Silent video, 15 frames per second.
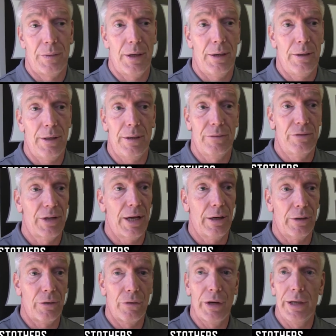and he's had a
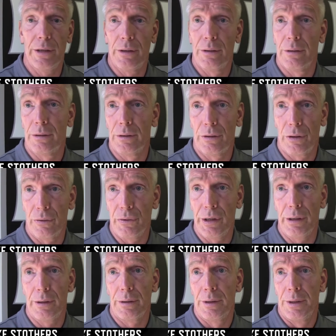great career.